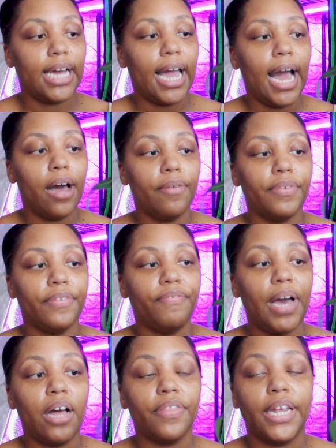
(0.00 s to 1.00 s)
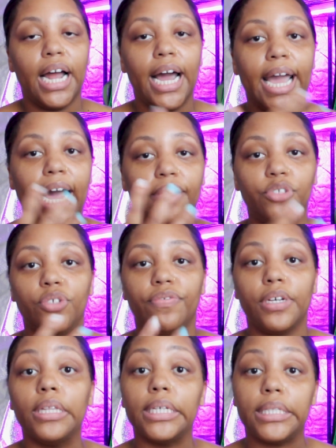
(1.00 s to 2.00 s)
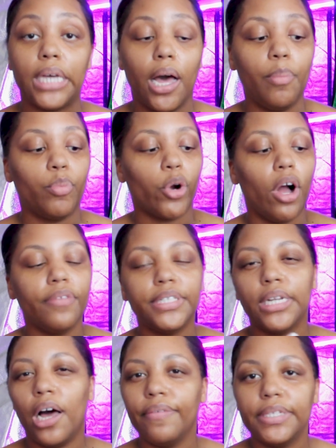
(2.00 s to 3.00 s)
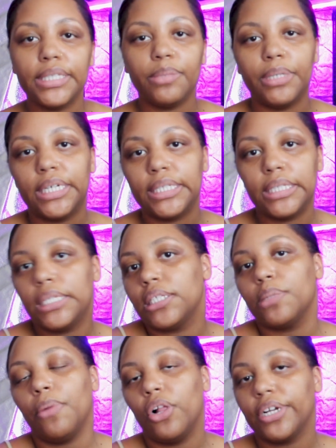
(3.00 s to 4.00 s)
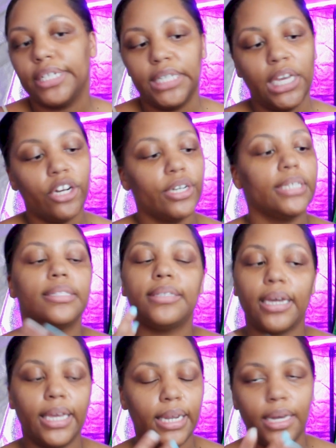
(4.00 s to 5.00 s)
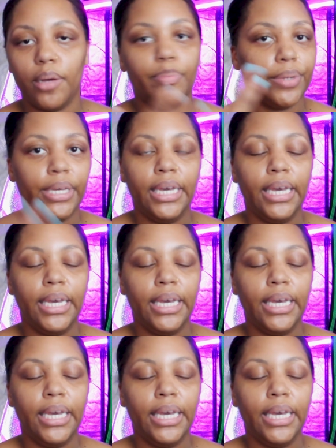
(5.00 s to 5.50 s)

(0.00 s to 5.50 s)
I have found that I have to fill this up more often, obviously because it's in a smaller container and it's sucking up